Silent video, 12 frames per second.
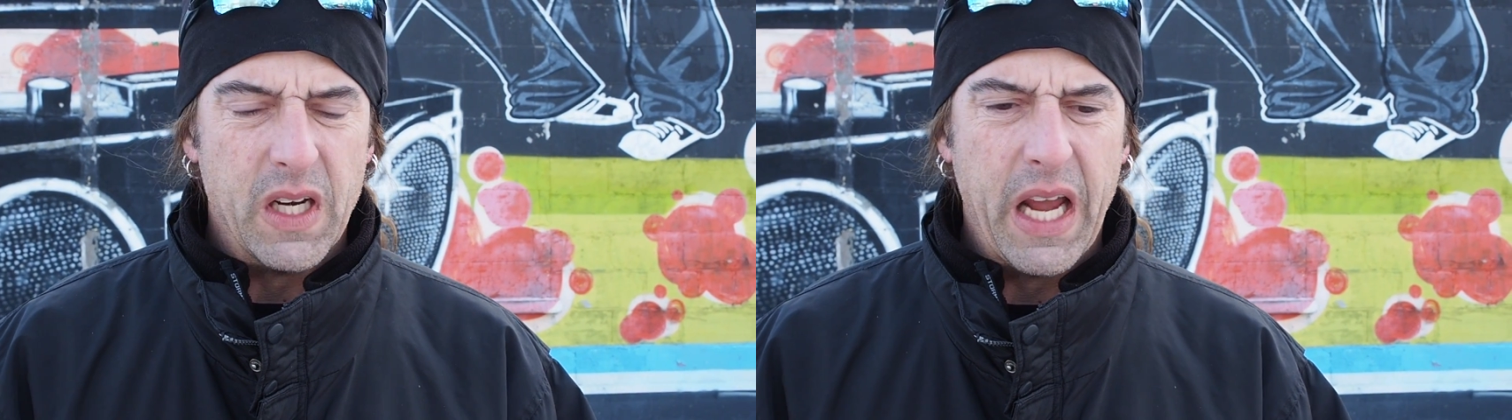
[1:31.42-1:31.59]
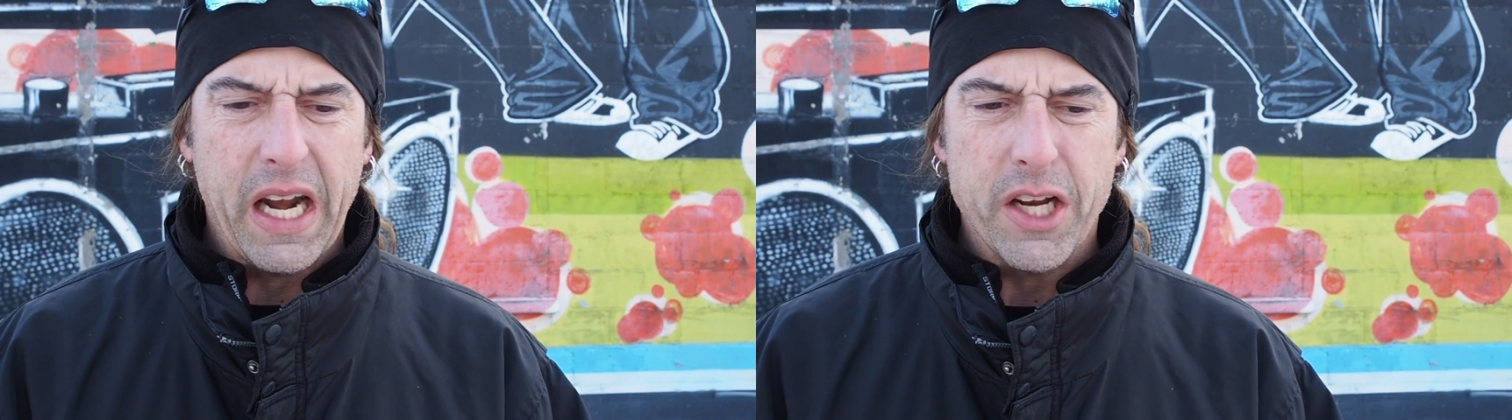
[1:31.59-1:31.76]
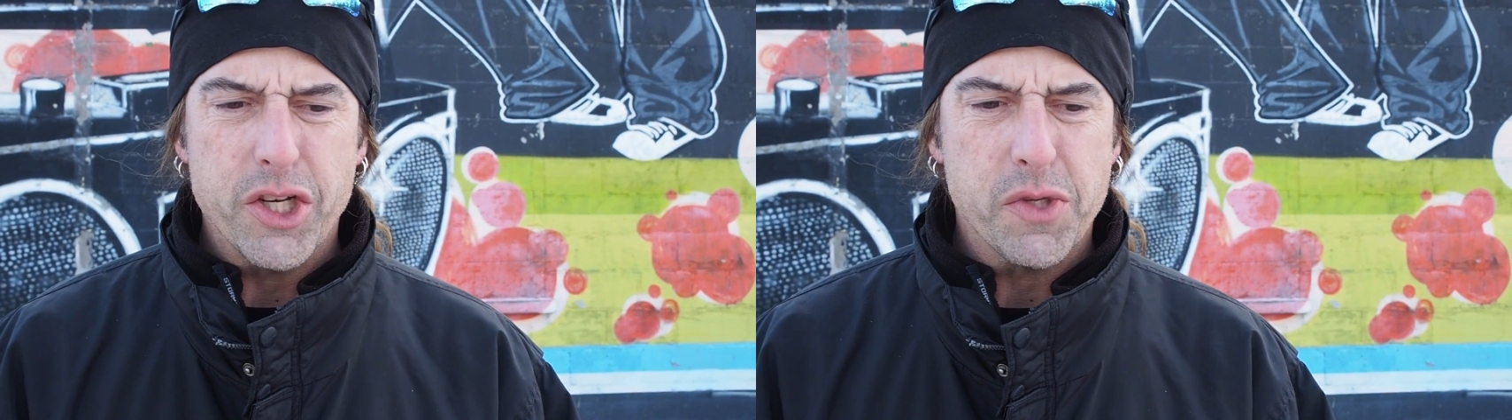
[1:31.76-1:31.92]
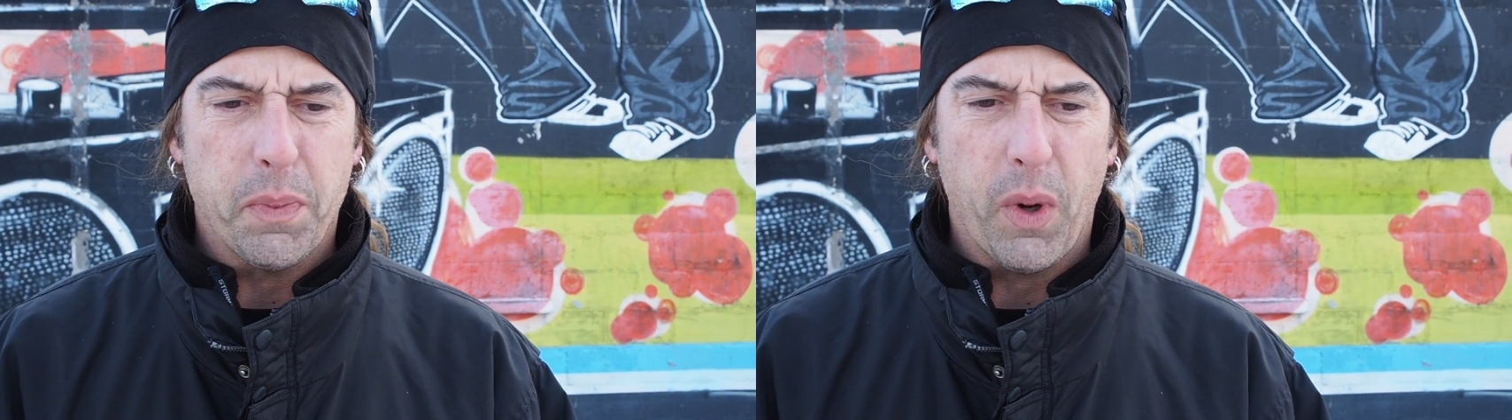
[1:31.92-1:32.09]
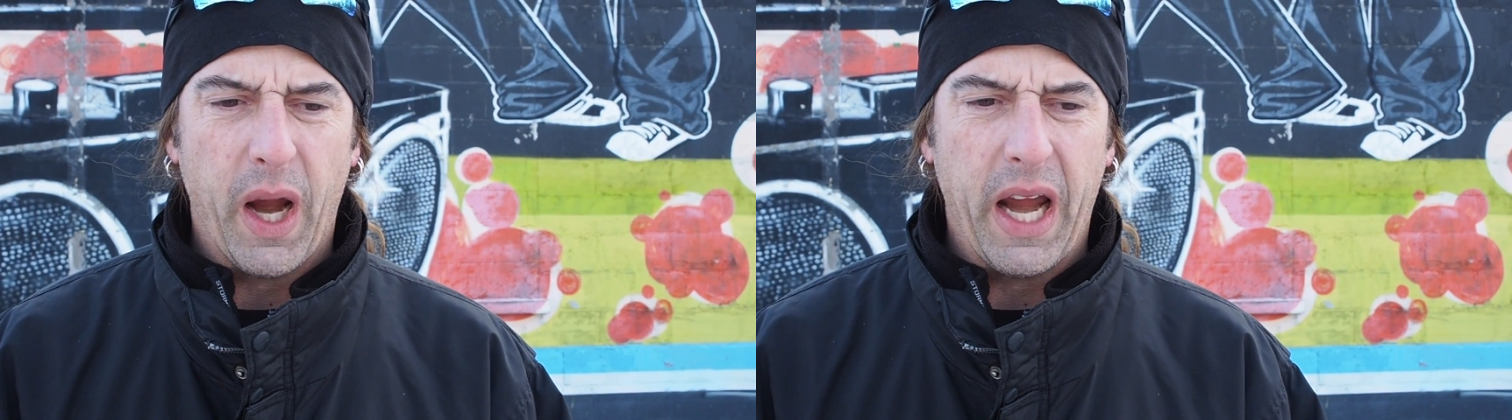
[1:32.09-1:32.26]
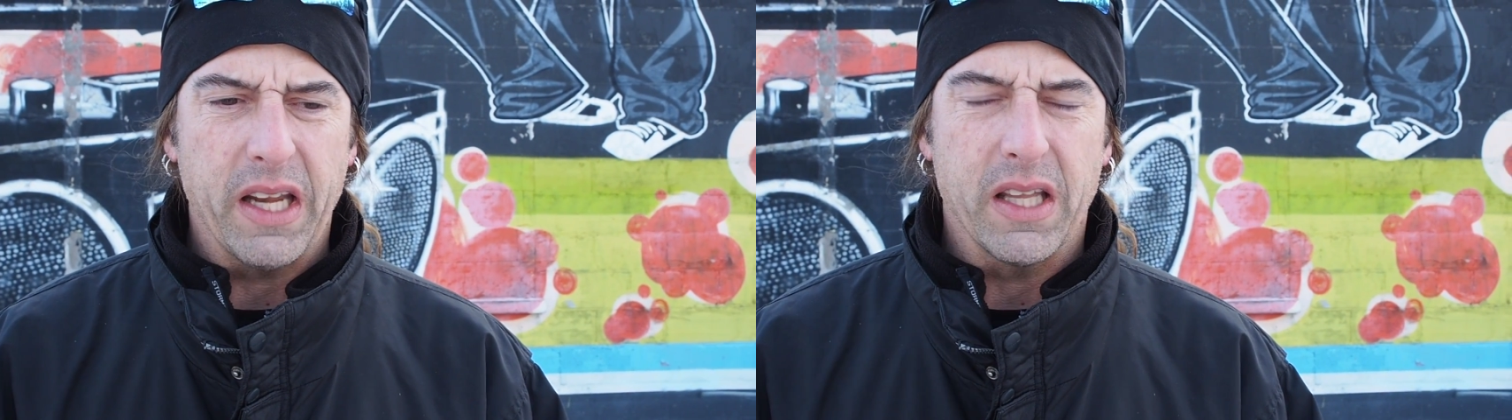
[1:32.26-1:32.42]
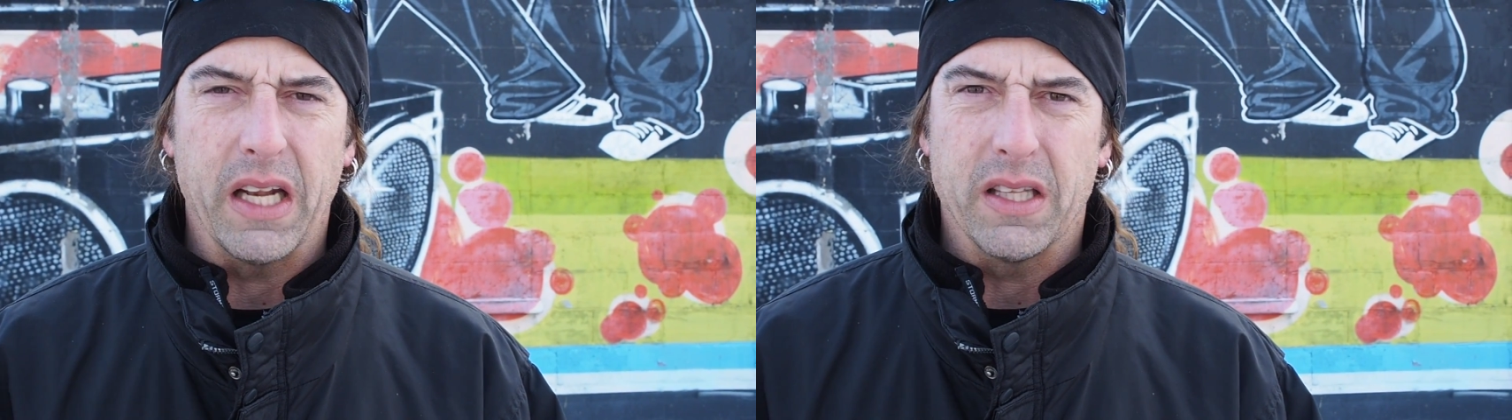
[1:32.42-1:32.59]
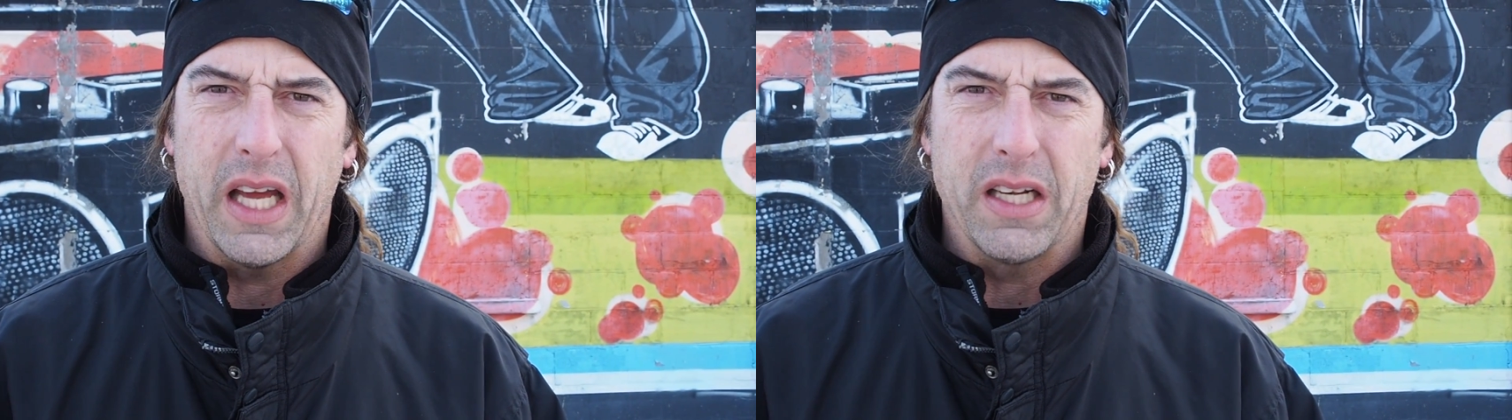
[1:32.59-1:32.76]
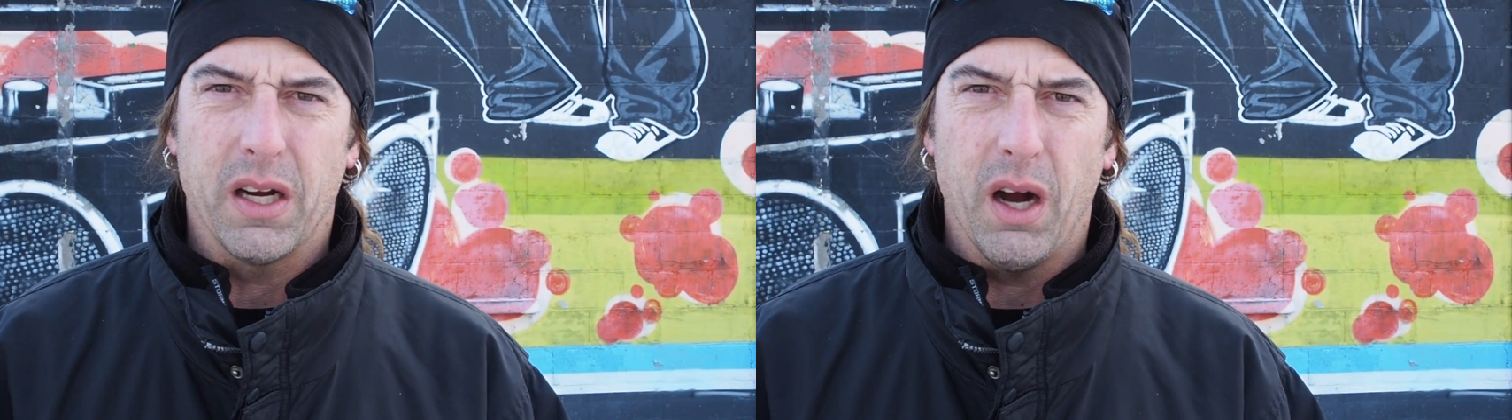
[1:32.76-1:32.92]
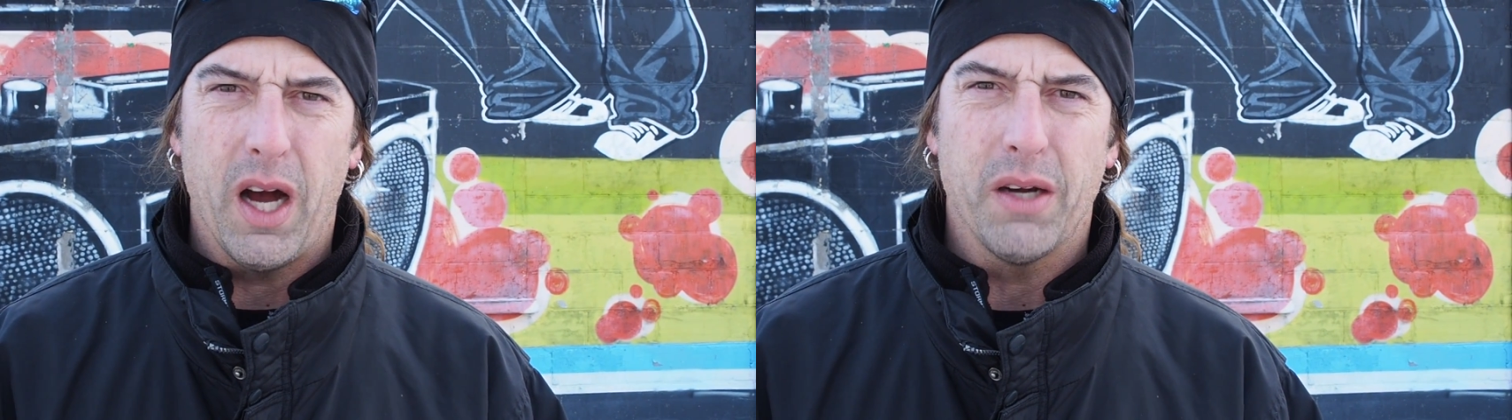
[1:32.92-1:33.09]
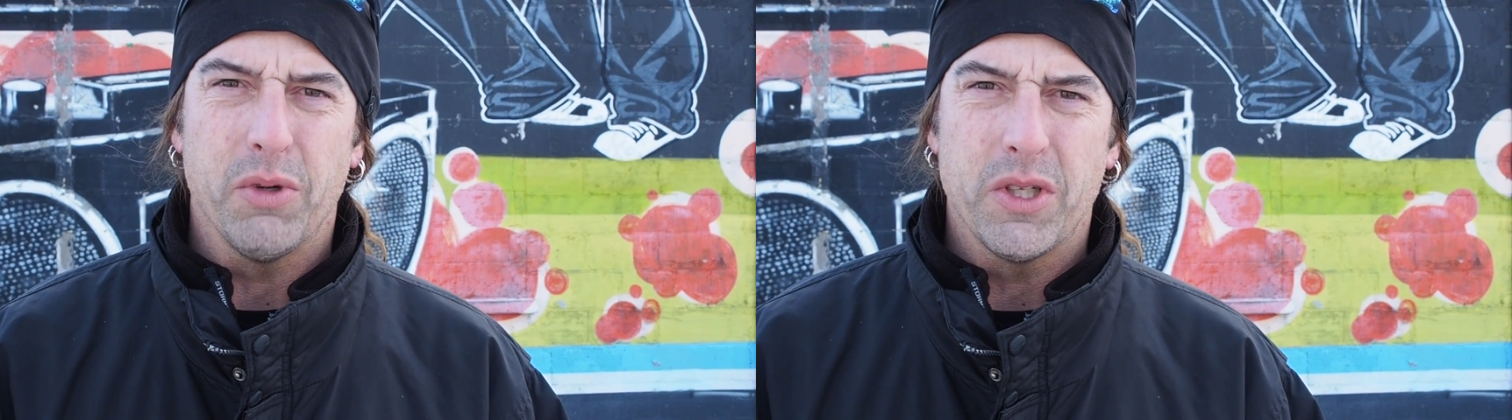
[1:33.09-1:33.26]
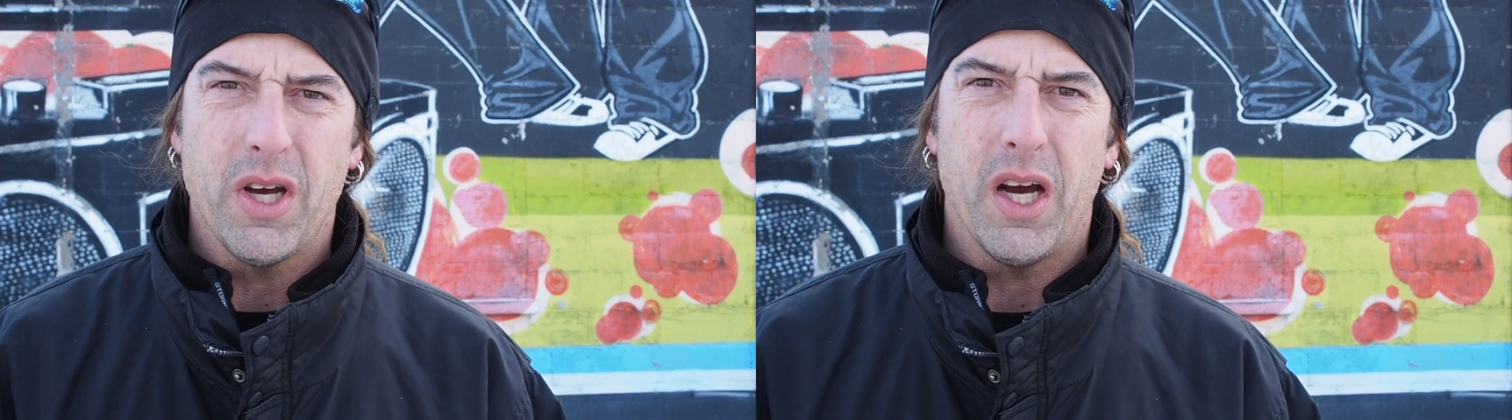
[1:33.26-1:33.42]
and I just prayed that
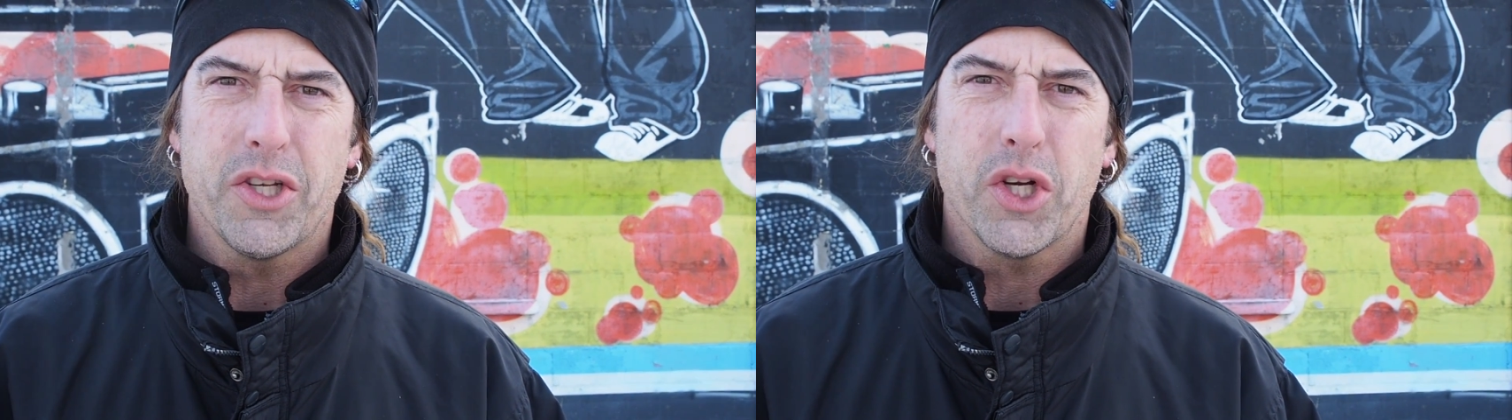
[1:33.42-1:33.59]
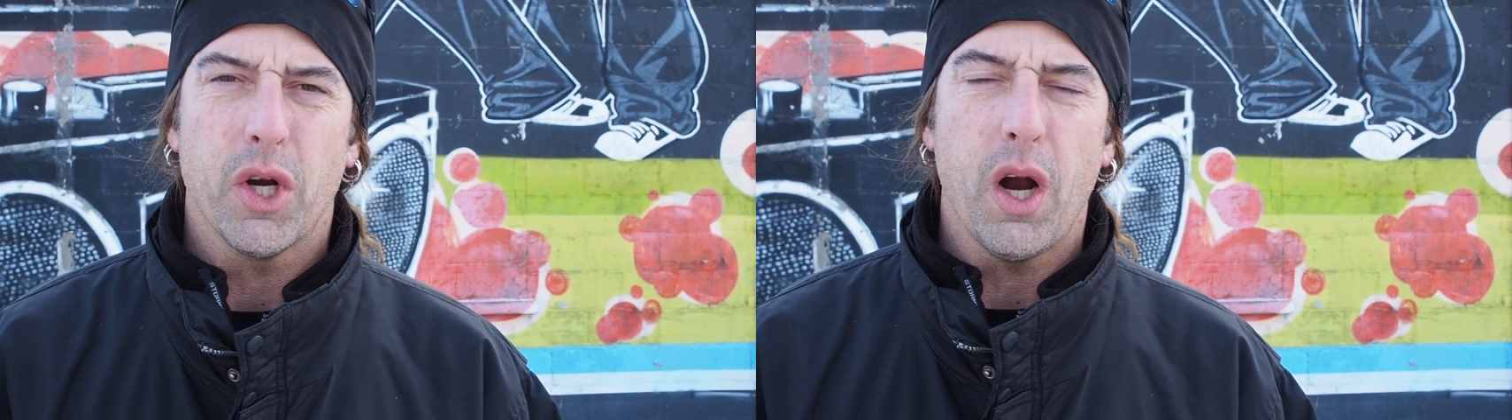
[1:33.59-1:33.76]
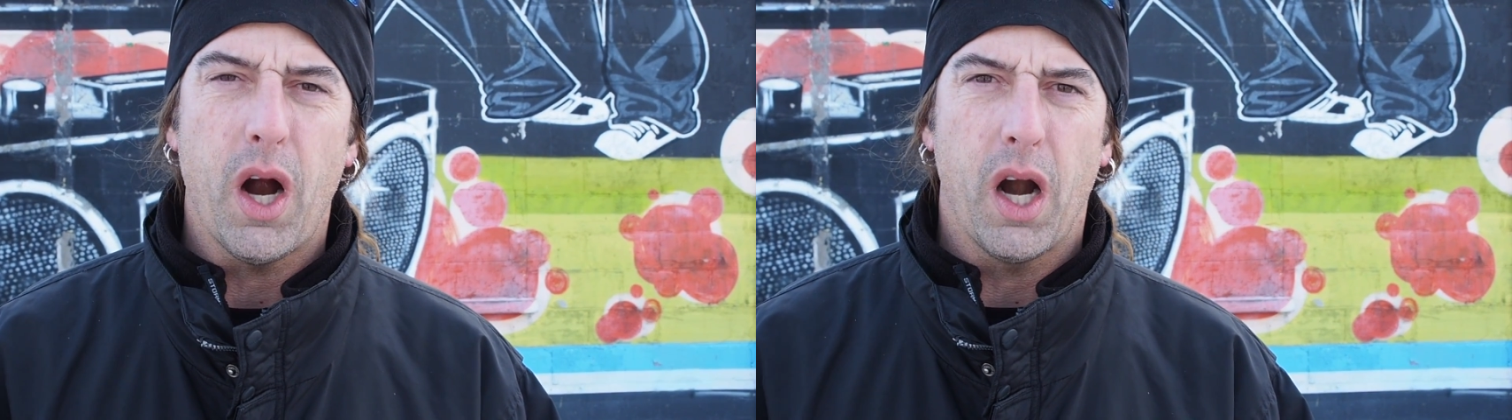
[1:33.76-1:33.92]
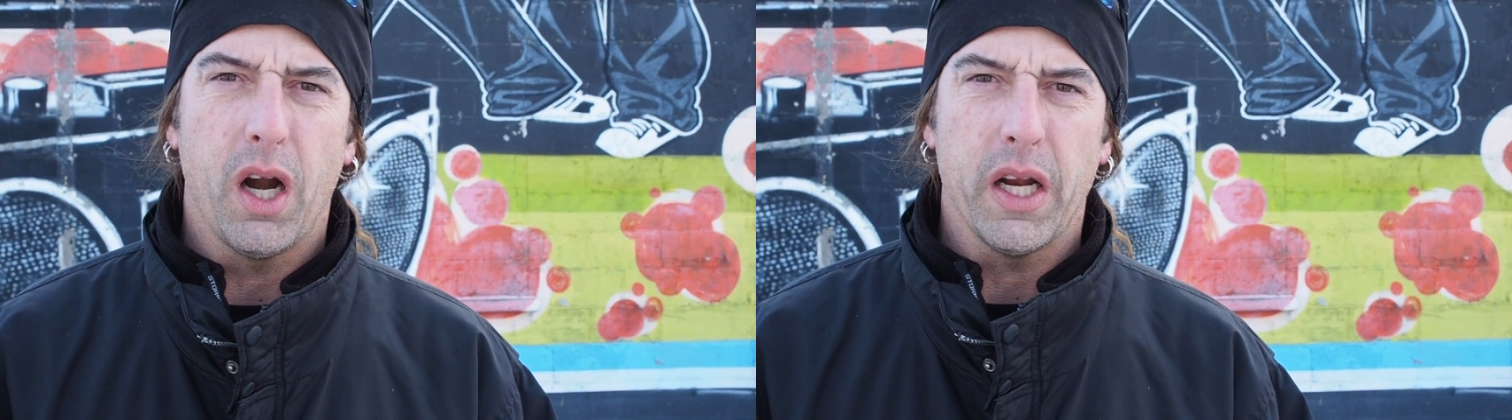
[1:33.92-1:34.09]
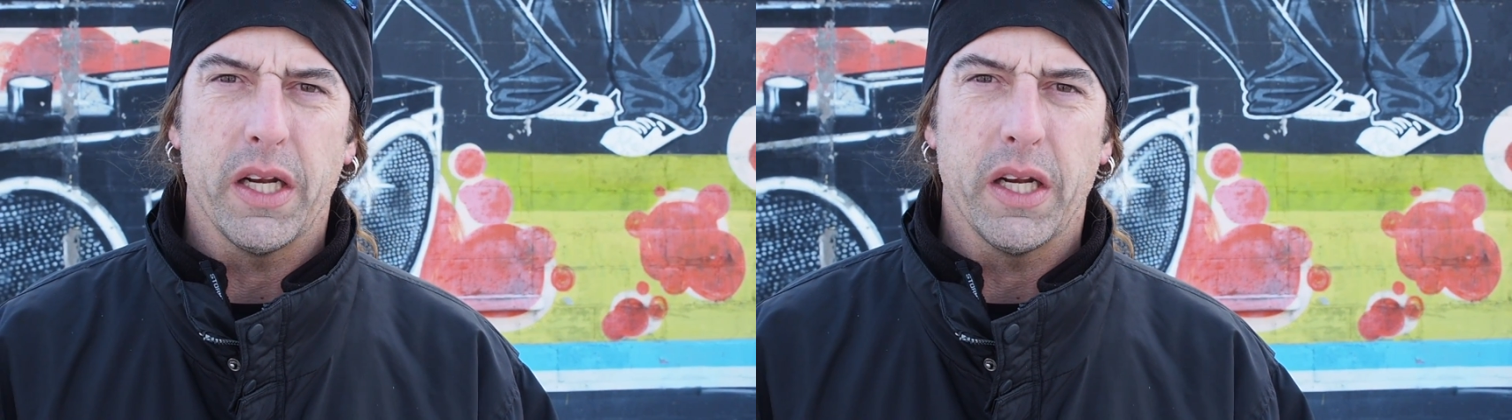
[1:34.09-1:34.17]
God would touch her heart